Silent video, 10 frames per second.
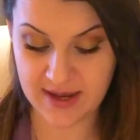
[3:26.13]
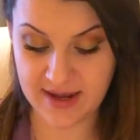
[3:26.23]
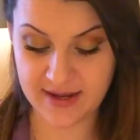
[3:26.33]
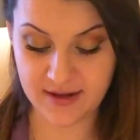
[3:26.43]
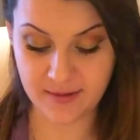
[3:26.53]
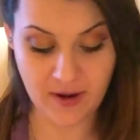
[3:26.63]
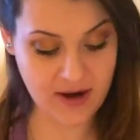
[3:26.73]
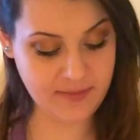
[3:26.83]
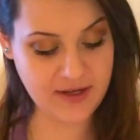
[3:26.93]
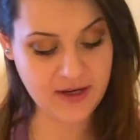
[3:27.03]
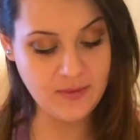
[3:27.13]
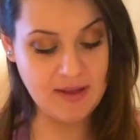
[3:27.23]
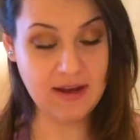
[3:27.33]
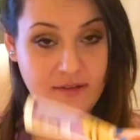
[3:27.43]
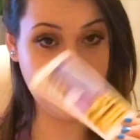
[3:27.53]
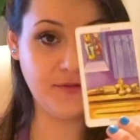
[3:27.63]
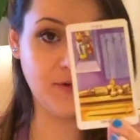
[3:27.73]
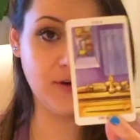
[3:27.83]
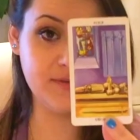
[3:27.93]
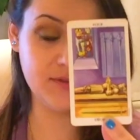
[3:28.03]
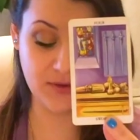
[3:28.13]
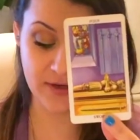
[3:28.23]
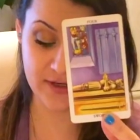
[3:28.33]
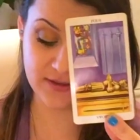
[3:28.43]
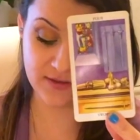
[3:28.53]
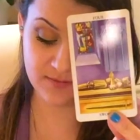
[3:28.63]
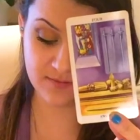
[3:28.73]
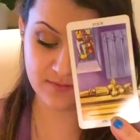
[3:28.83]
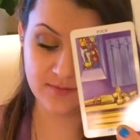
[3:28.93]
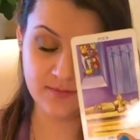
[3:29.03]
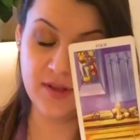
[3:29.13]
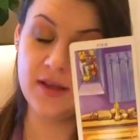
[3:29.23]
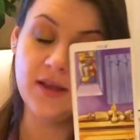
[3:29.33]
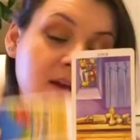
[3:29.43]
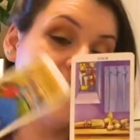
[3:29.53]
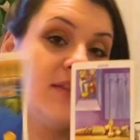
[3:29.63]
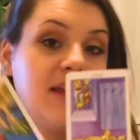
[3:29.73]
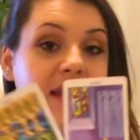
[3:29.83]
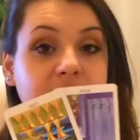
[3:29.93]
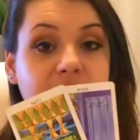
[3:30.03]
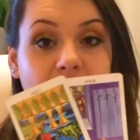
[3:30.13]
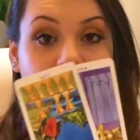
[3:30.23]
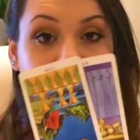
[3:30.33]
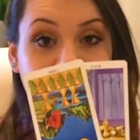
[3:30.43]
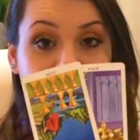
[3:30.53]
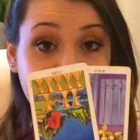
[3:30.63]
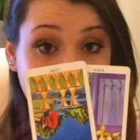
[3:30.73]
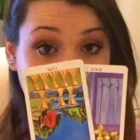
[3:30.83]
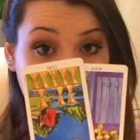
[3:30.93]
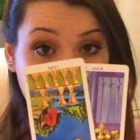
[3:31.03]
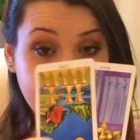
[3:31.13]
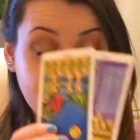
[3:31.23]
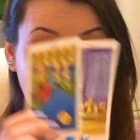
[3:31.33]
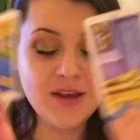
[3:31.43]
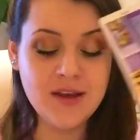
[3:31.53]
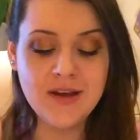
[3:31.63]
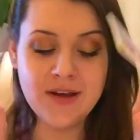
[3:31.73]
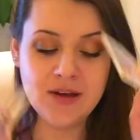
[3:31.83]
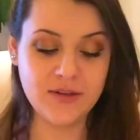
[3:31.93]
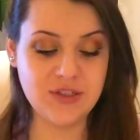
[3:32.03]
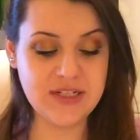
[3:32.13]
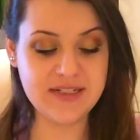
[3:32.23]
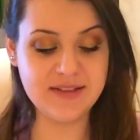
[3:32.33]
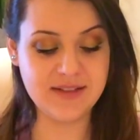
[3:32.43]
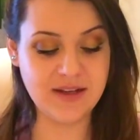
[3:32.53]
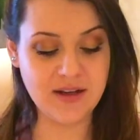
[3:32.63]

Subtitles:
And the bottom here, we have the 4 of Swords and the 8 of Cups, which is,